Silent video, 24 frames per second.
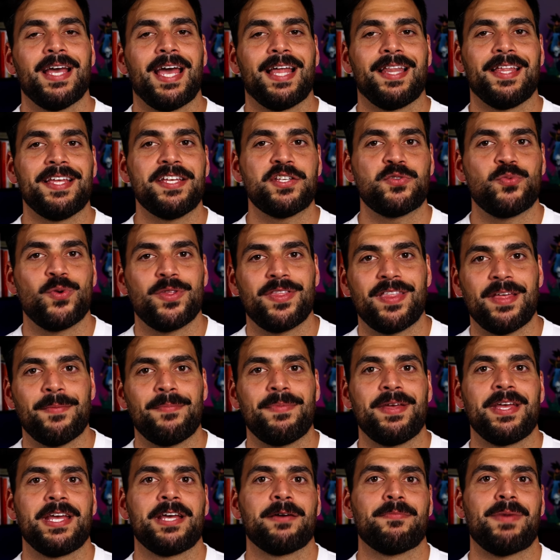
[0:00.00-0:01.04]
At least with
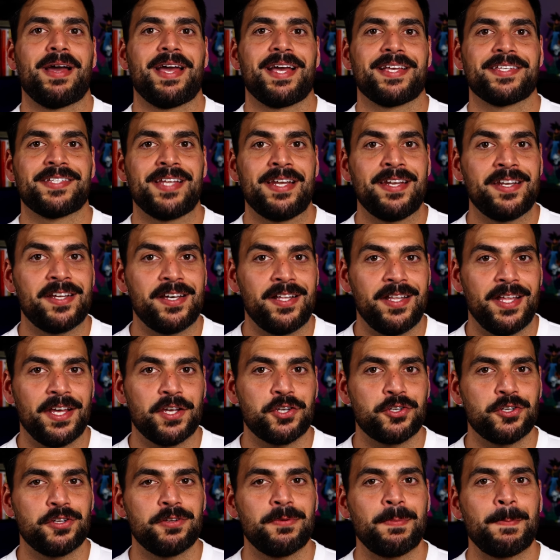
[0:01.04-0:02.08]
them being in my extended
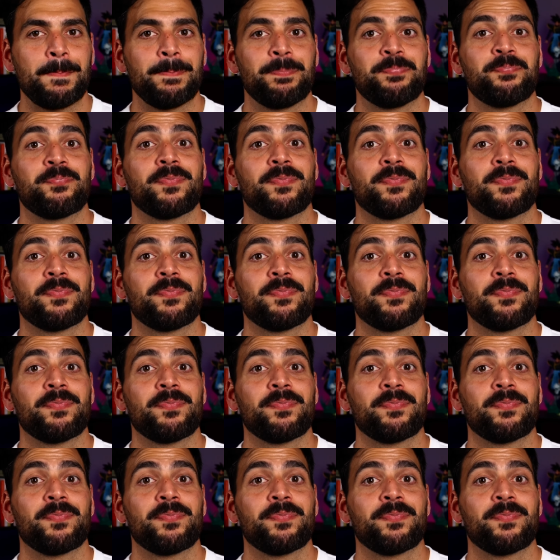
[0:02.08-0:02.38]
collection,